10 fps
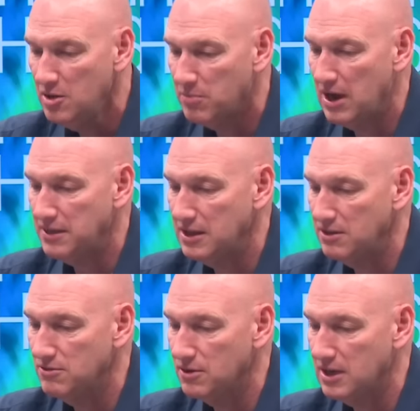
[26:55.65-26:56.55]
But I think
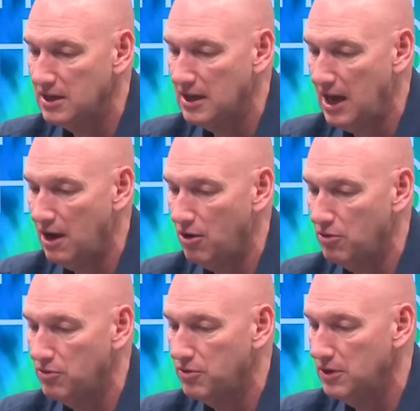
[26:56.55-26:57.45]
you look at
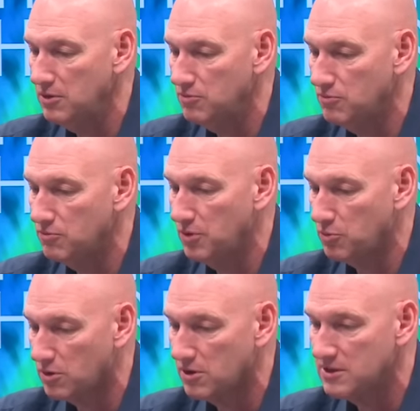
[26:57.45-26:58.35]
how the the
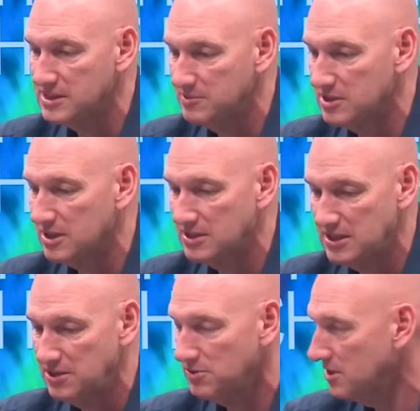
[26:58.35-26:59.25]
world seemed to
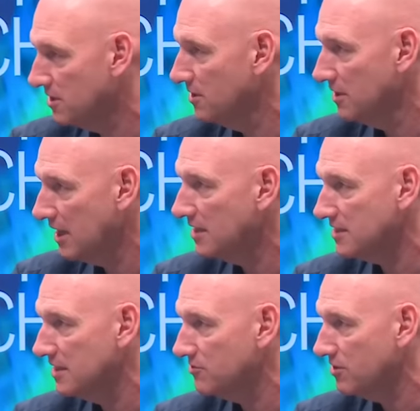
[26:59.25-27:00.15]
continually turn against
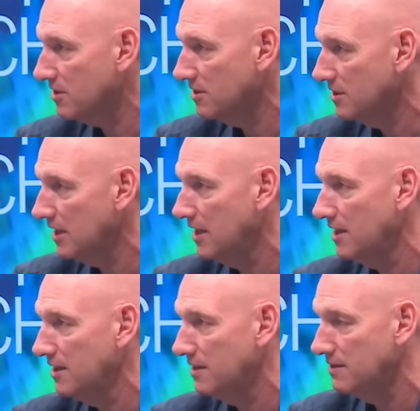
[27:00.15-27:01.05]
Israel,
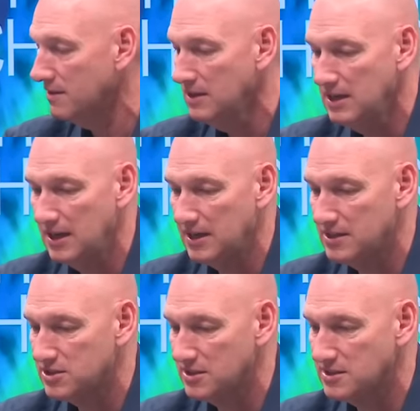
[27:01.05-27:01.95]
and it's
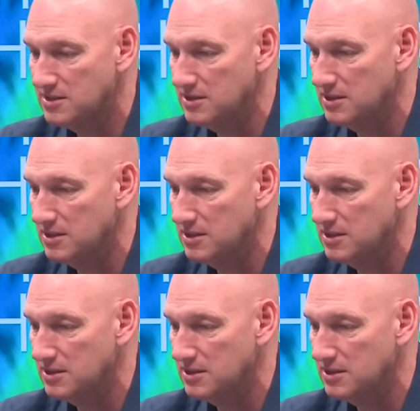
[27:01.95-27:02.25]
just